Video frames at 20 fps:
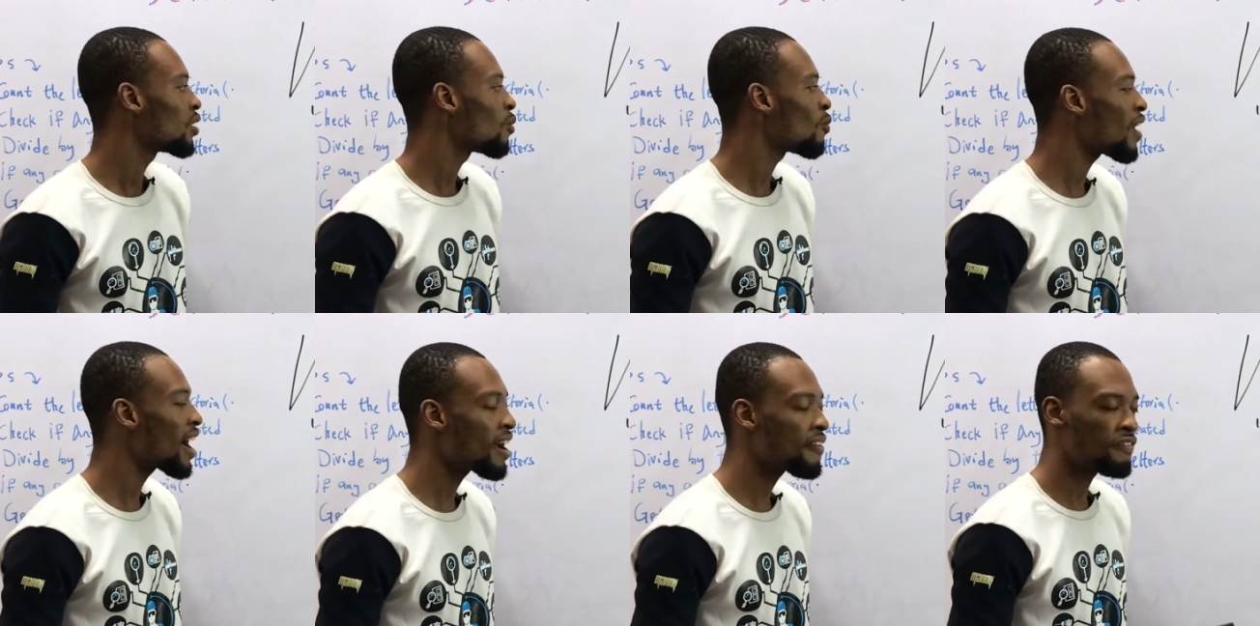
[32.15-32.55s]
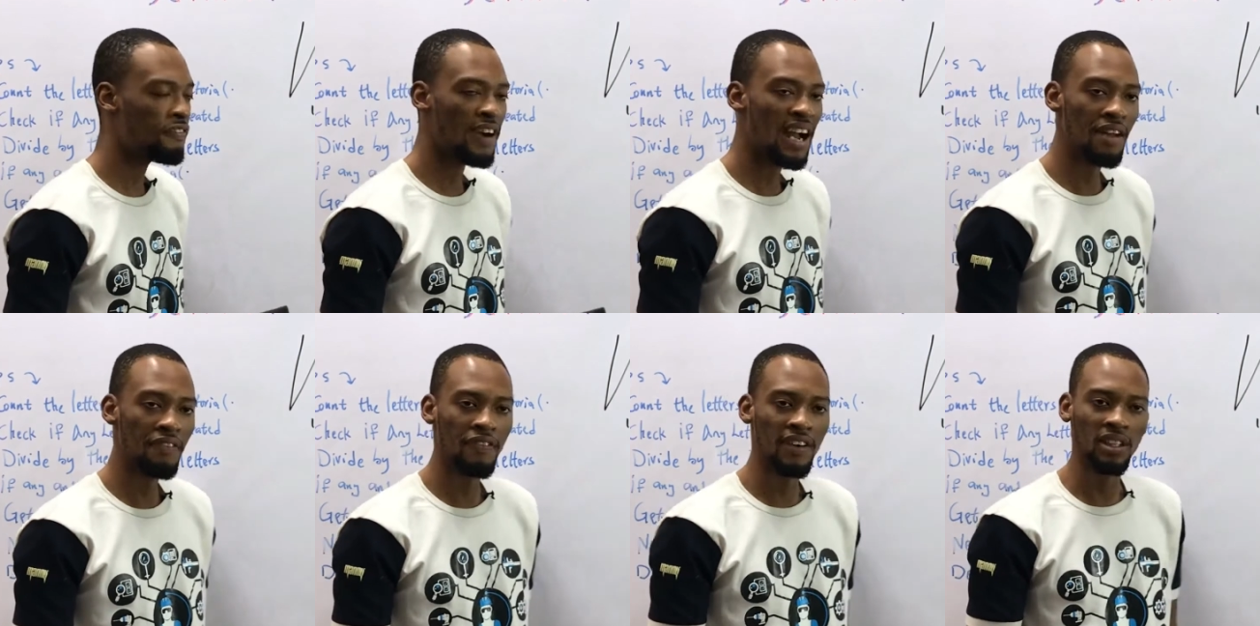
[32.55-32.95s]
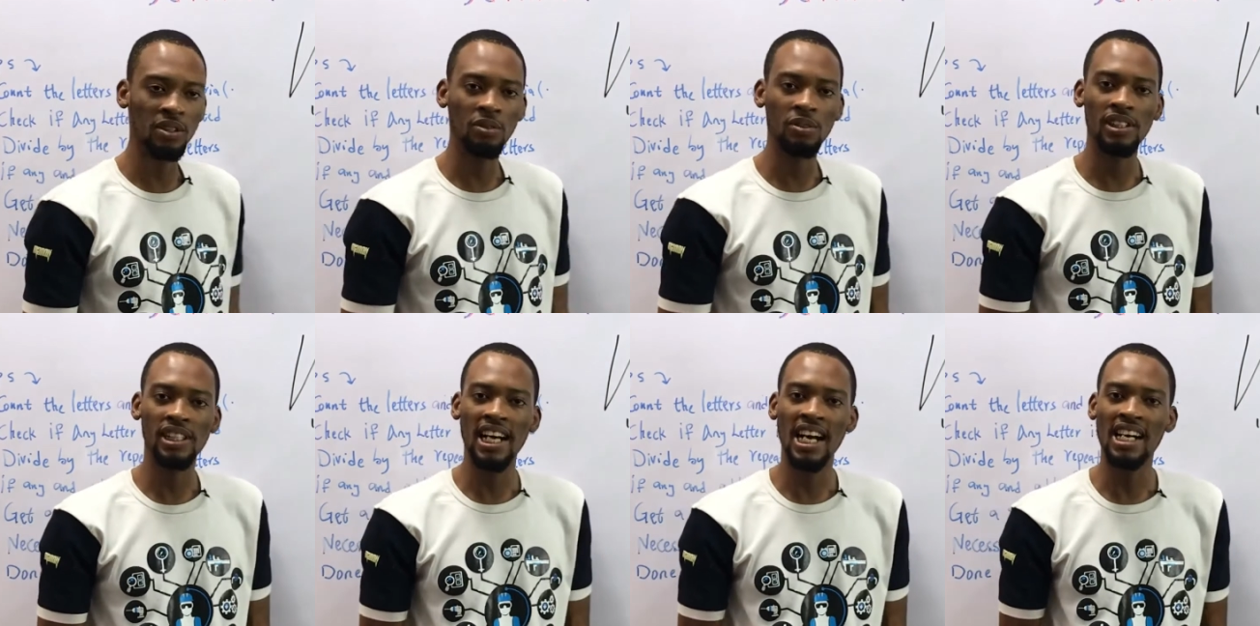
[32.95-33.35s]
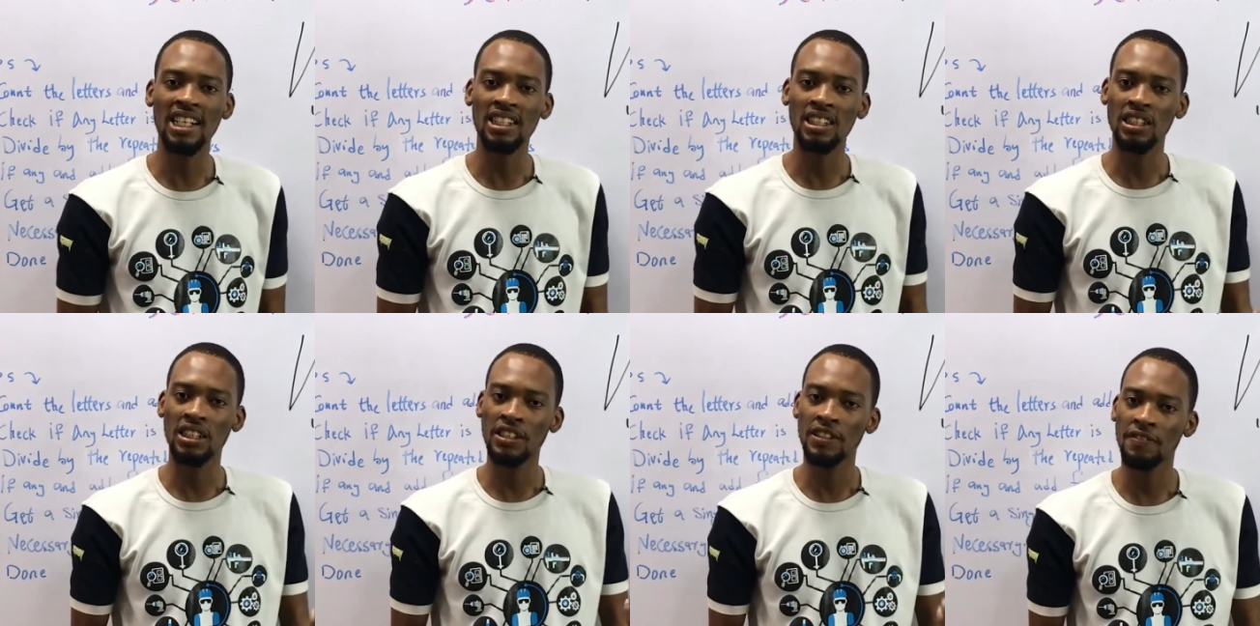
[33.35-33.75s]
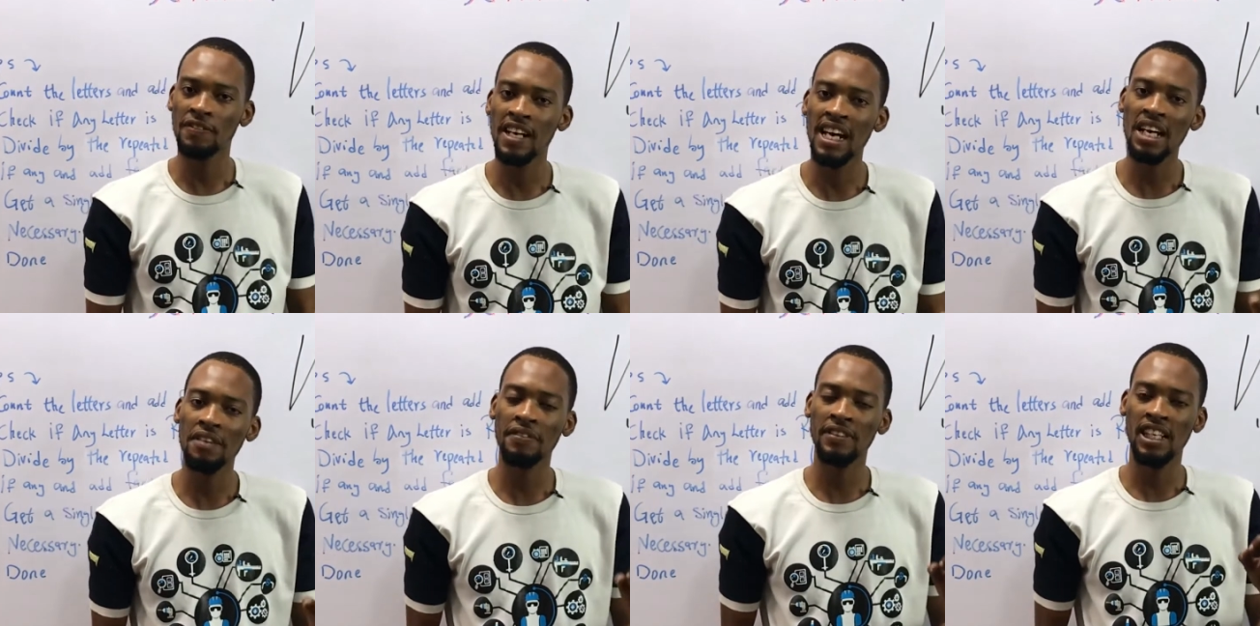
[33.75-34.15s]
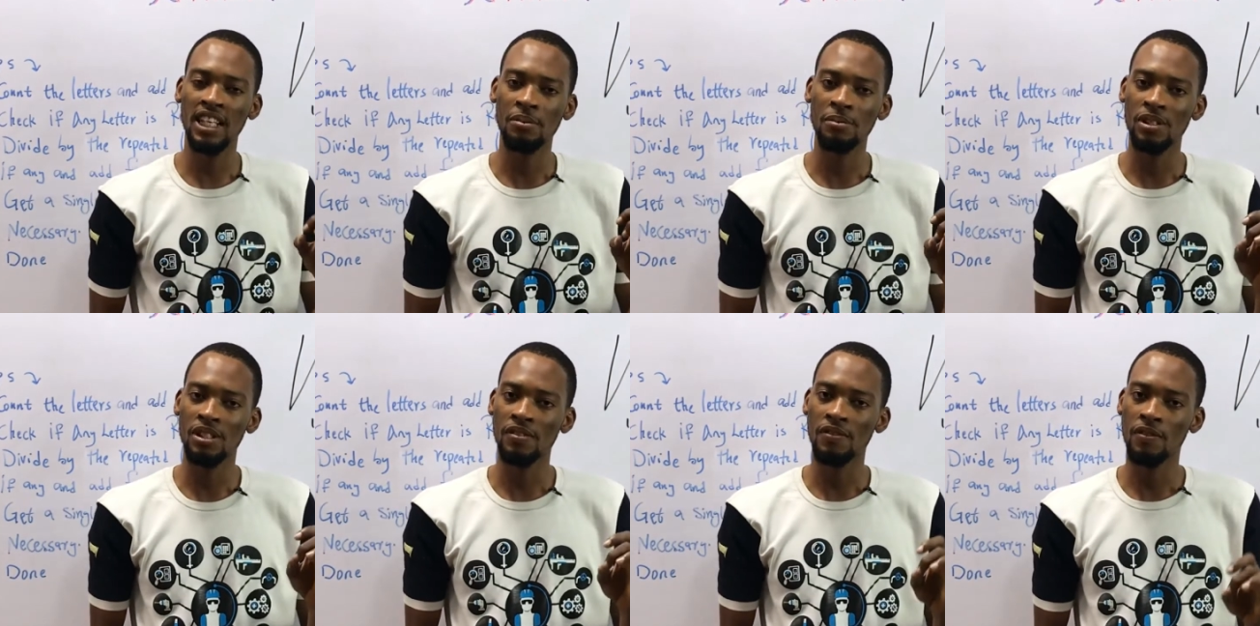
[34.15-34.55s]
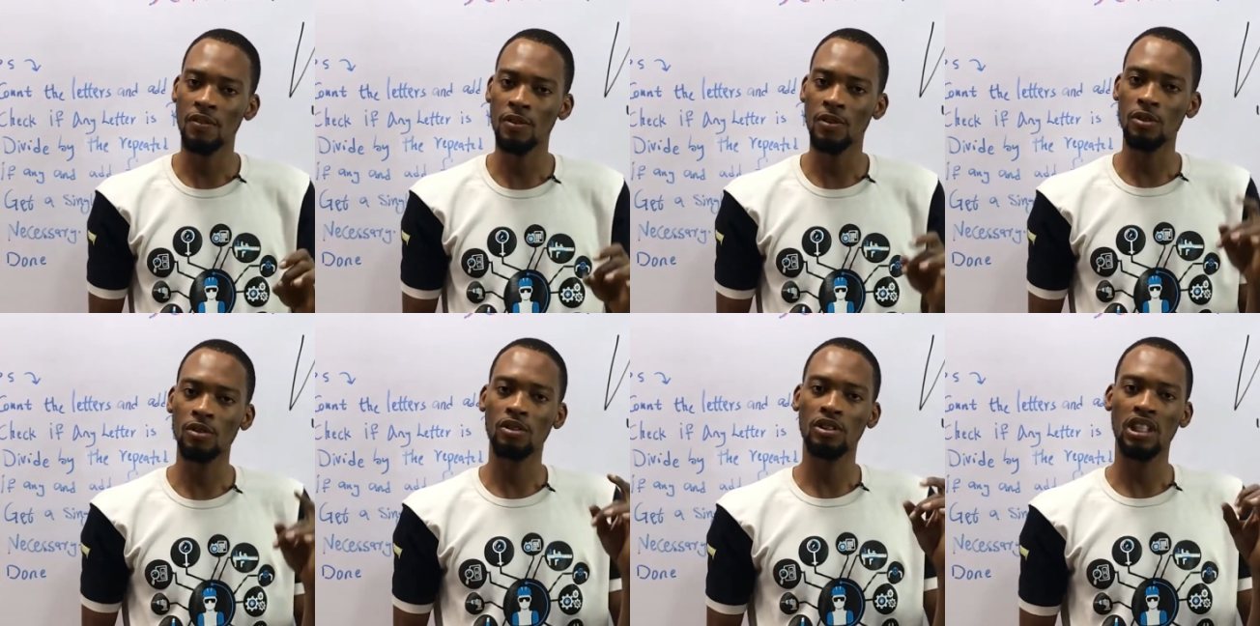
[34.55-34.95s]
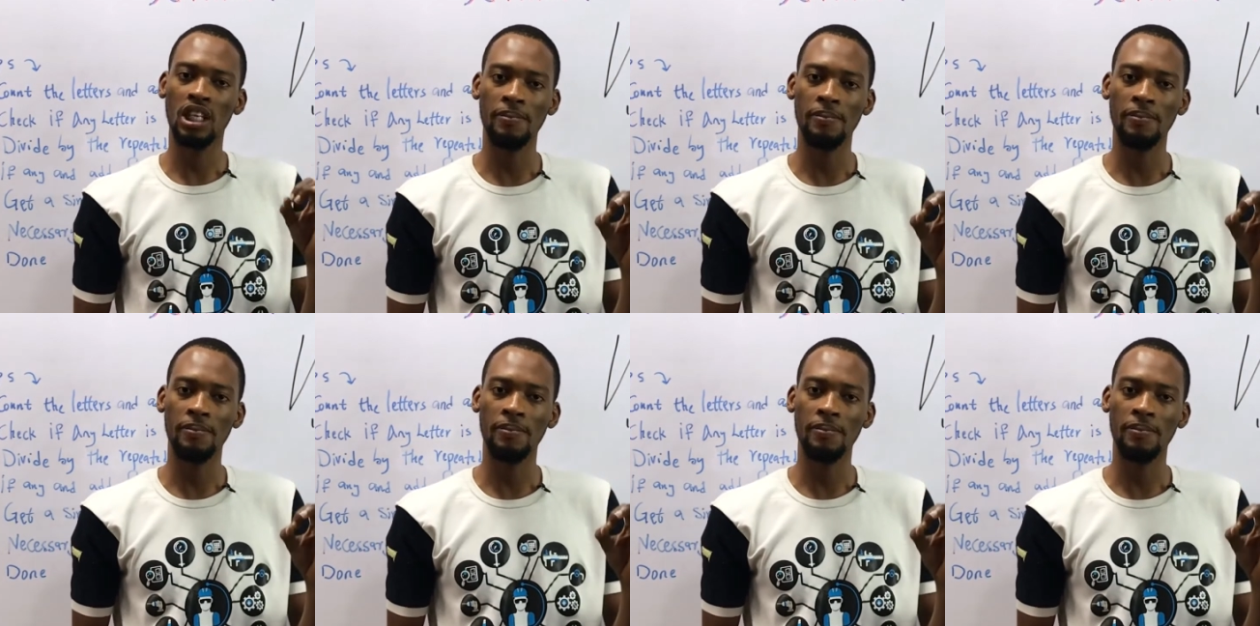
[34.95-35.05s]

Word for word: Why 5 factorial is 5 times 4